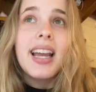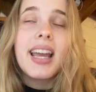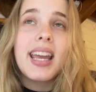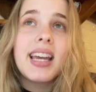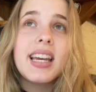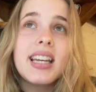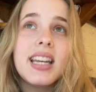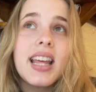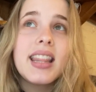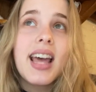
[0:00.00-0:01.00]

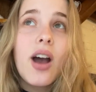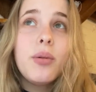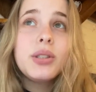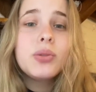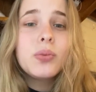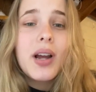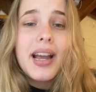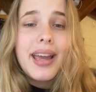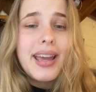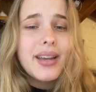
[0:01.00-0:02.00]
And that was
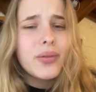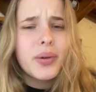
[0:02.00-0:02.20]
right